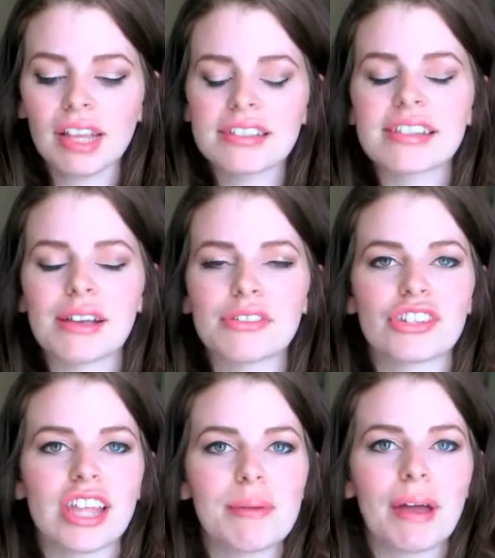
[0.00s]
because I was
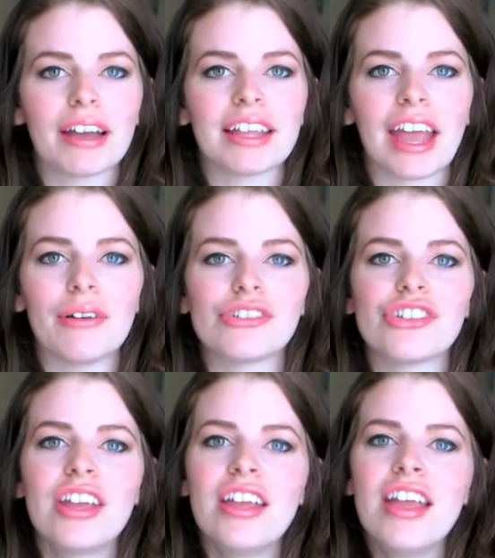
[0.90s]
just lying back on the
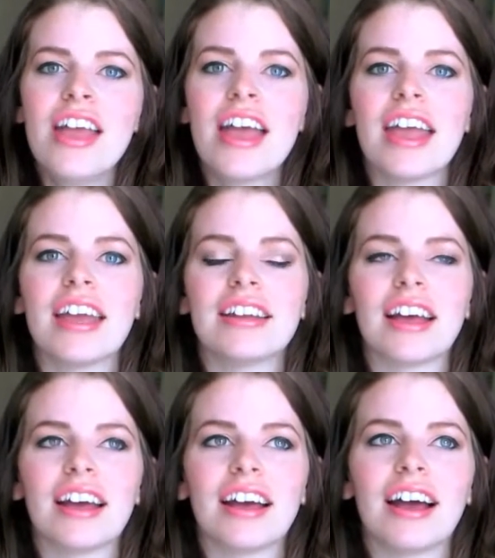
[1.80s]
couch, and
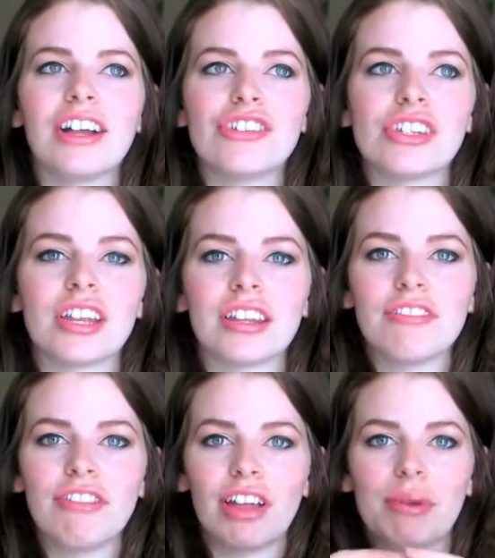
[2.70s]
I just
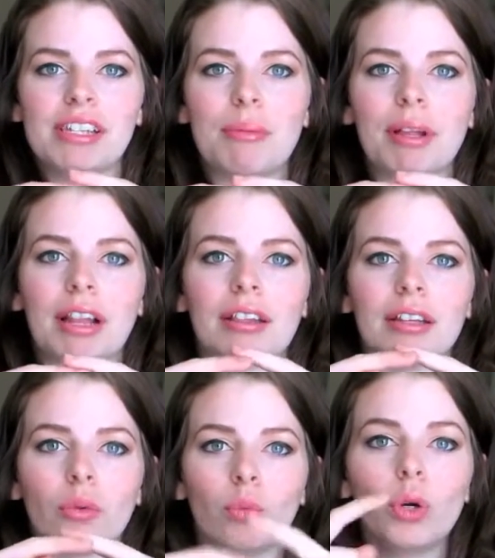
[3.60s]
suddenly felt in my stomach like a
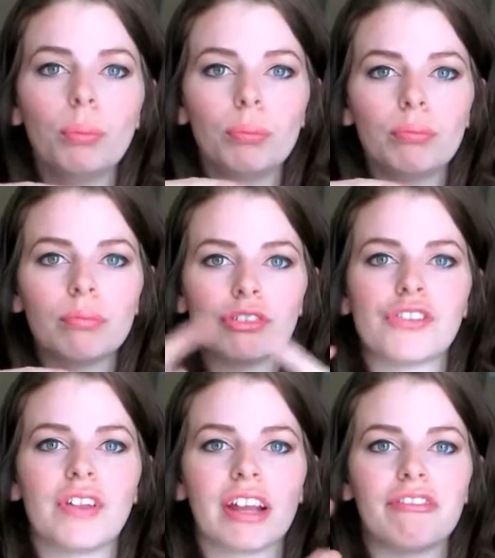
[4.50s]
little whoop. It
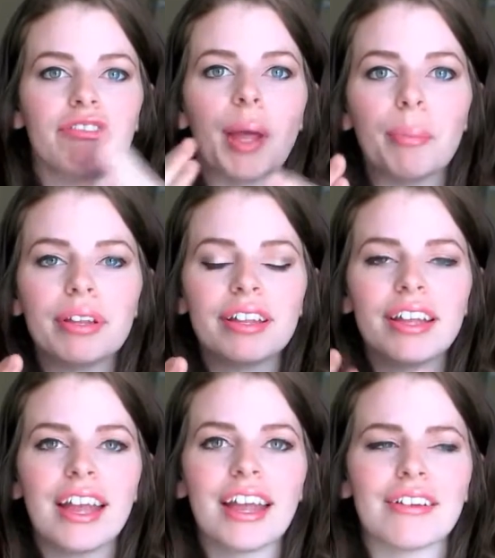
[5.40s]
just felt like a flip,
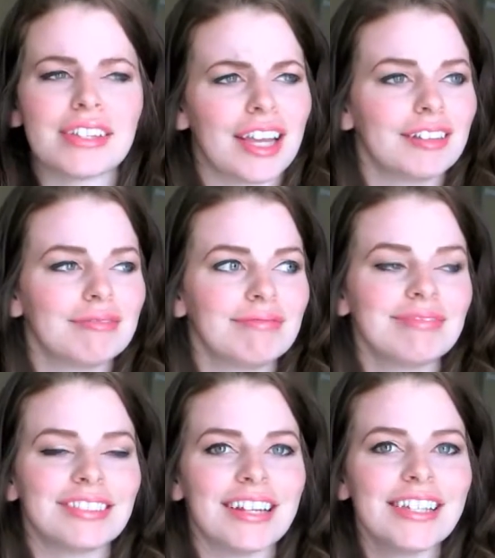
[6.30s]
and I was like,
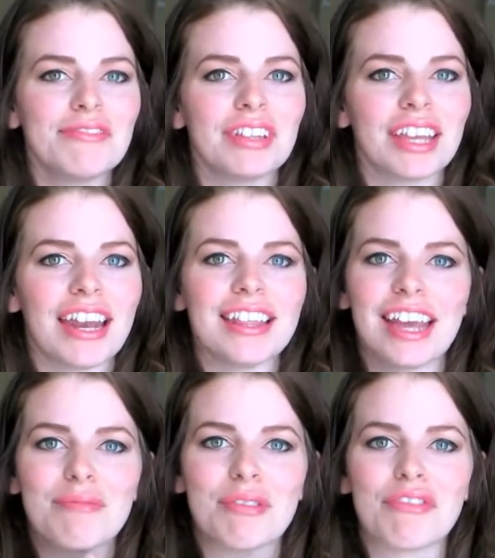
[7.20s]
that doesn't feel like
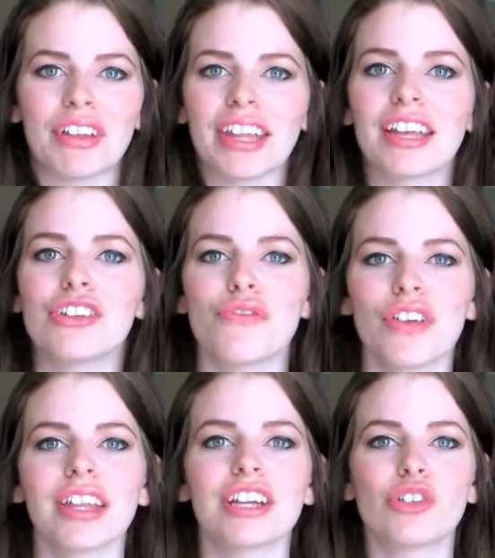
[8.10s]
anything I've been feeling, because you
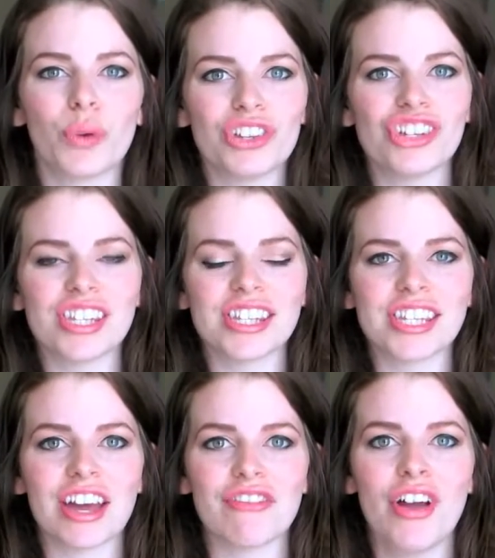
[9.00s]
feel like twinges and
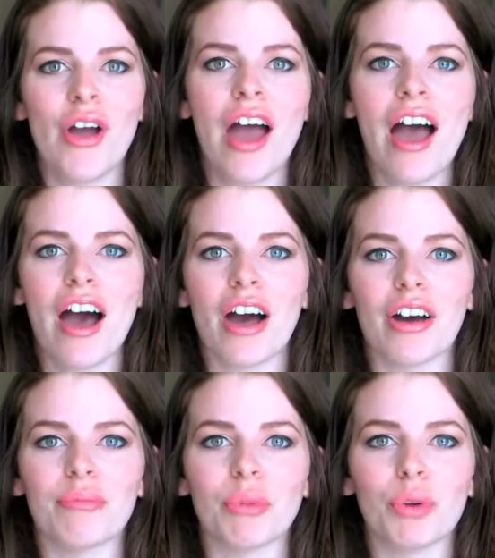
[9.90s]
stuff
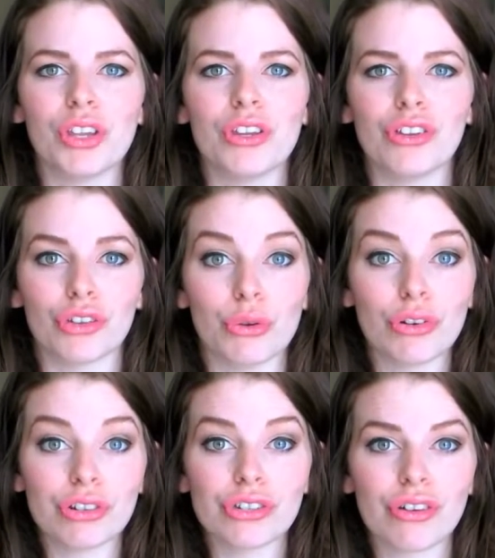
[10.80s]
when your
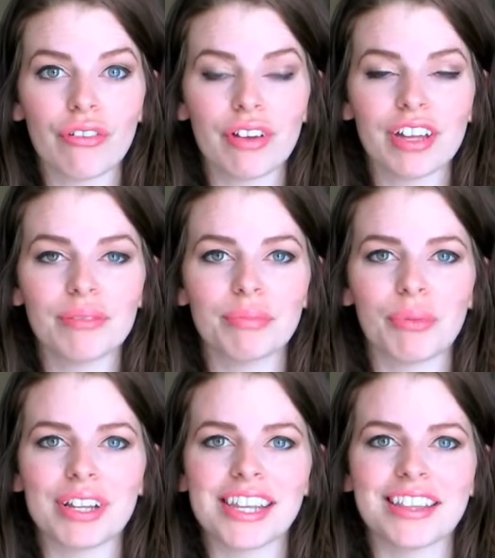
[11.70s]
uterus is growing, but
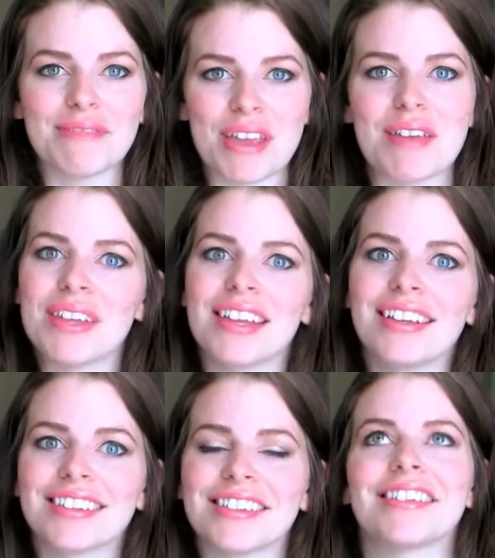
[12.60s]
when it's like the
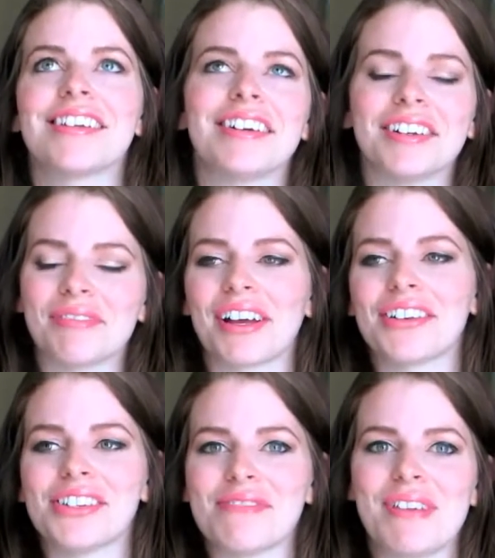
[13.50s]
baby, it's, oh my
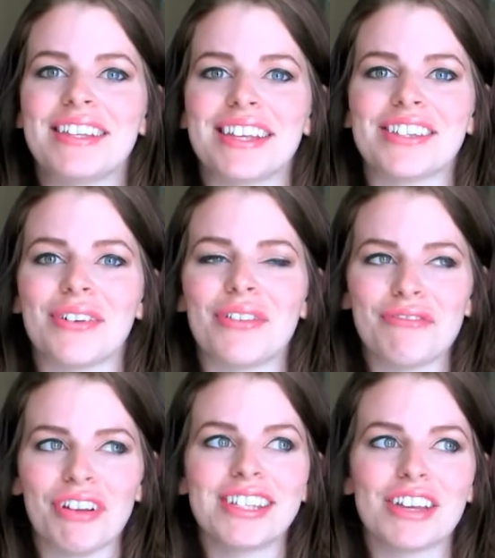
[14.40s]
gosh, it's amazing. So
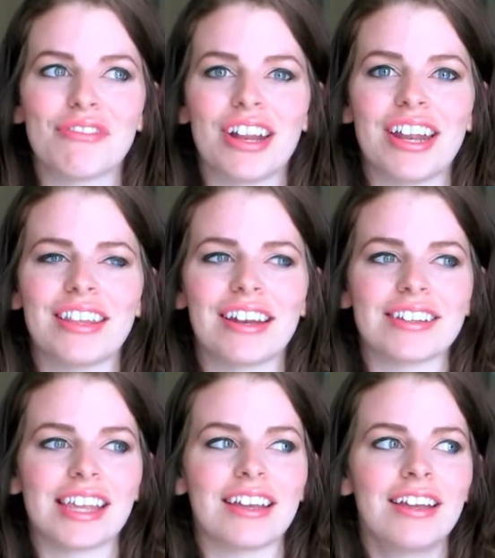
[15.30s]
it felt different, and then I
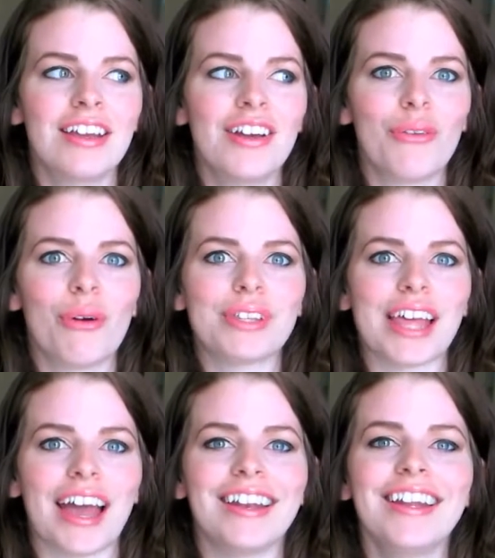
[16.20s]
was like, what was
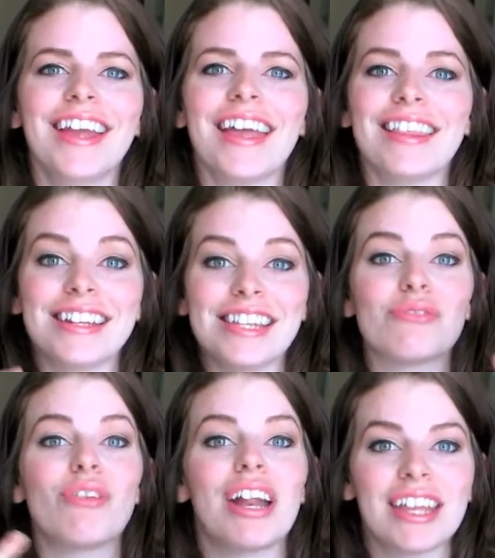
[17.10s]
that? And then it did
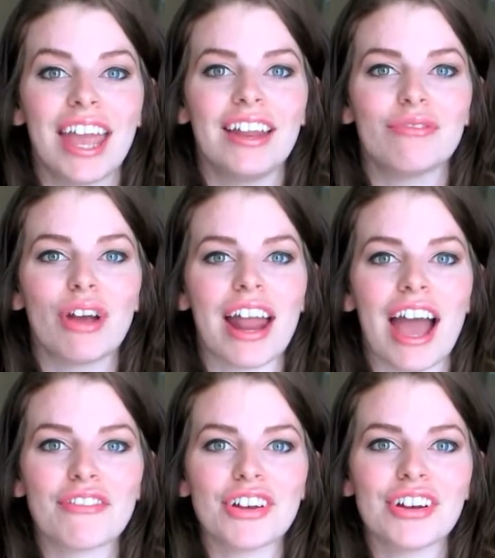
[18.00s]
it right again right
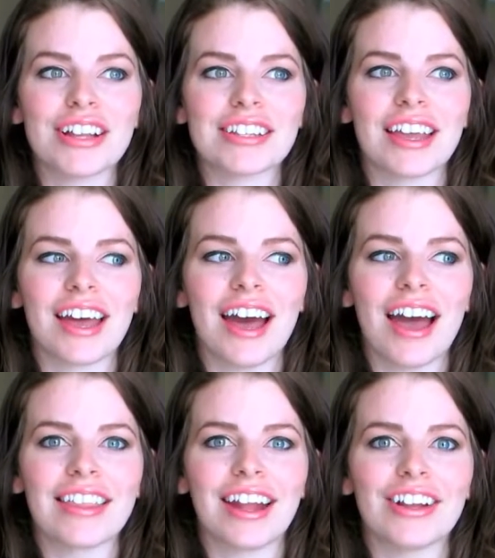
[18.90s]
after, and I was like,
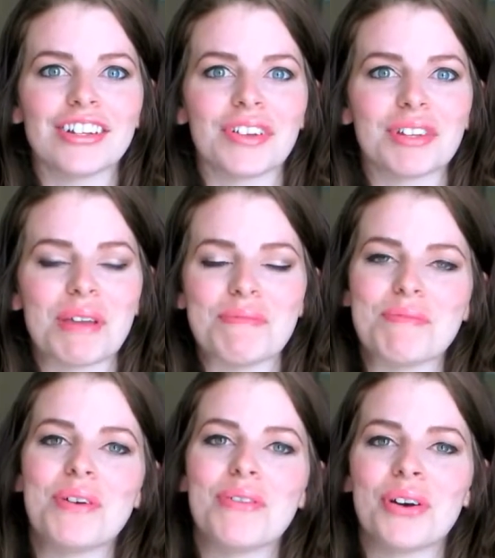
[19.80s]
I think I just felt the baby
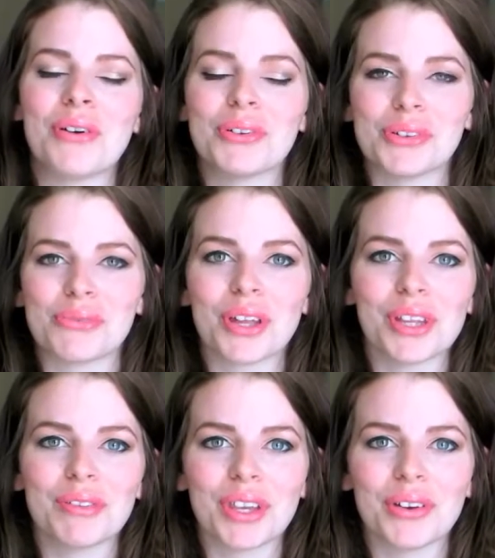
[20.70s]
move, which is
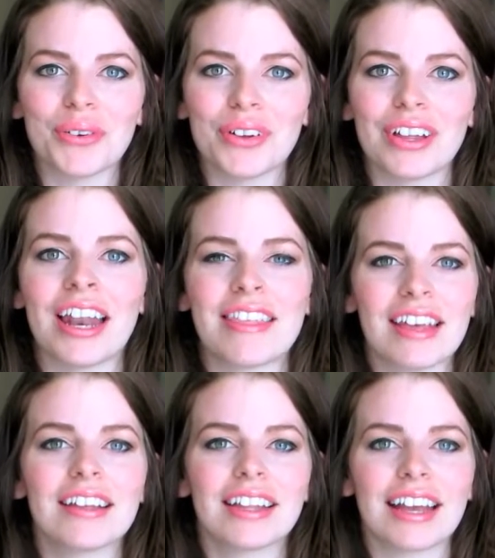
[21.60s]
really cool. And I
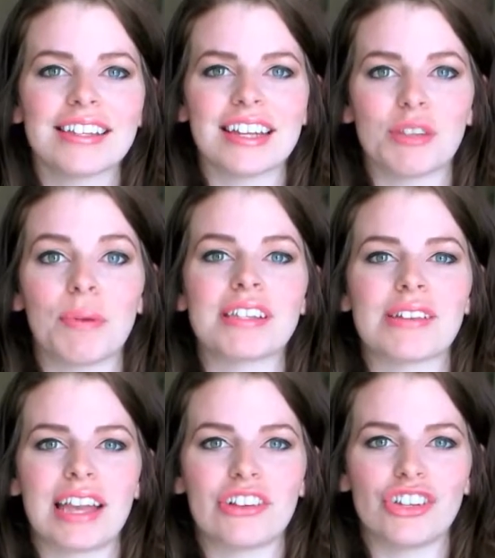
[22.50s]
think, like I said, it's because
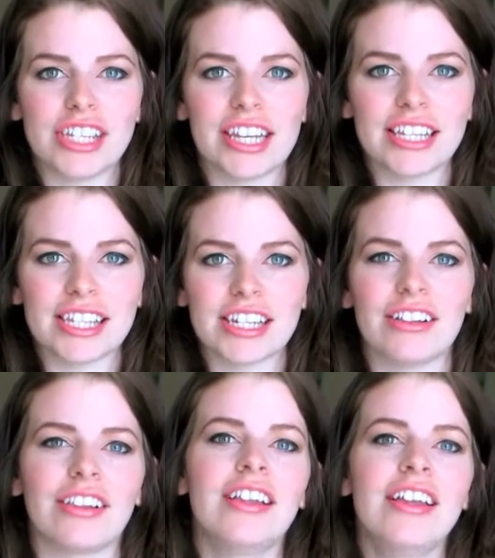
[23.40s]
I was actually sitting
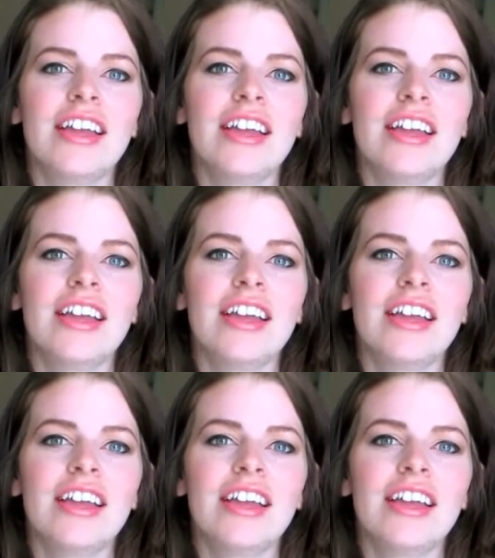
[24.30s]
still